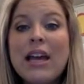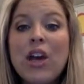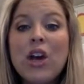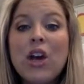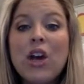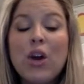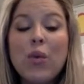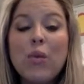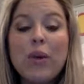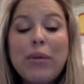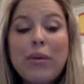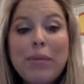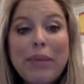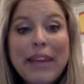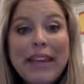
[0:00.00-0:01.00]
we will
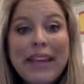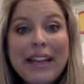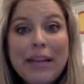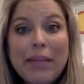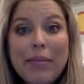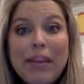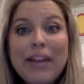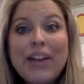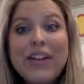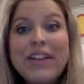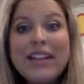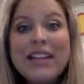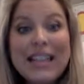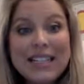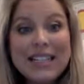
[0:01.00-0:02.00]
pick it up here in the
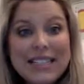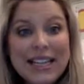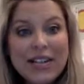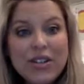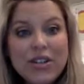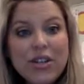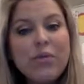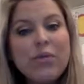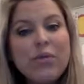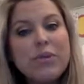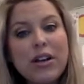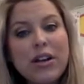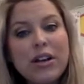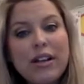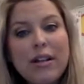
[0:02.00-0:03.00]
next section when we're
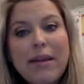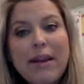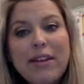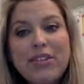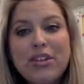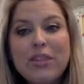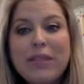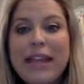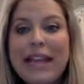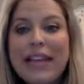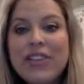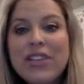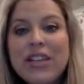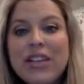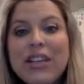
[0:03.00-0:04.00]
talking about
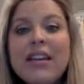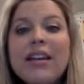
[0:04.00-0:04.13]
germination